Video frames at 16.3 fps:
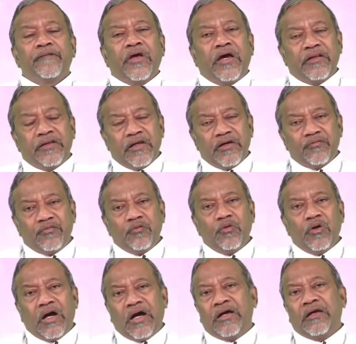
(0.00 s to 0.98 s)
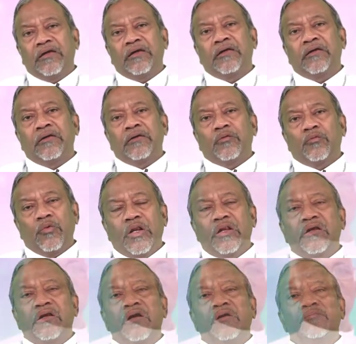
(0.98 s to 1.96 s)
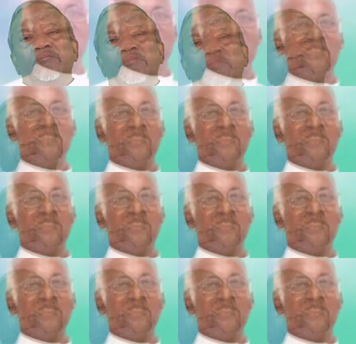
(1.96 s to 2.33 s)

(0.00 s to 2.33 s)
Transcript: And therefore I welcome,